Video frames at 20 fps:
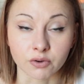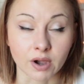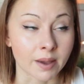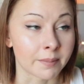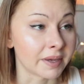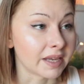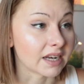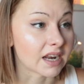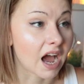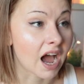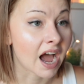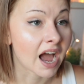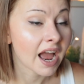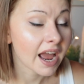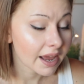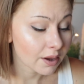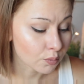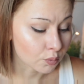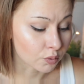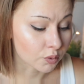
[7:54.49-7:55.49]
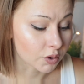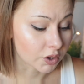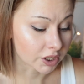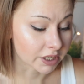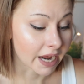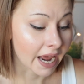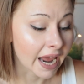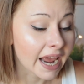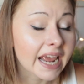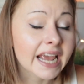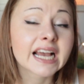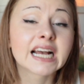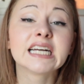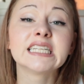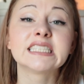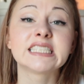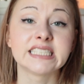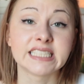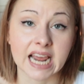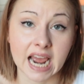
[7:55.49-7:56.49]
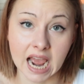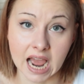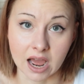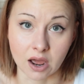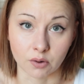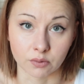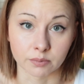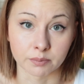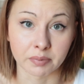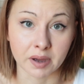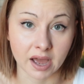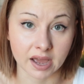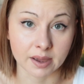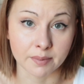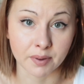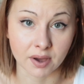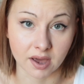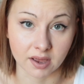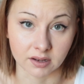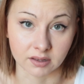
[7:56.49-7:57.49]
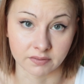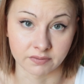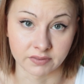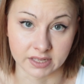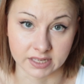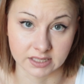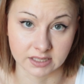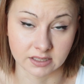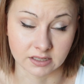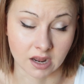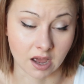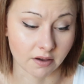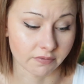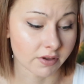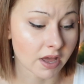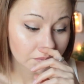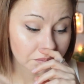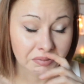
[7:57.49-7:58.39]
I would hands down buy a bottle of this stuff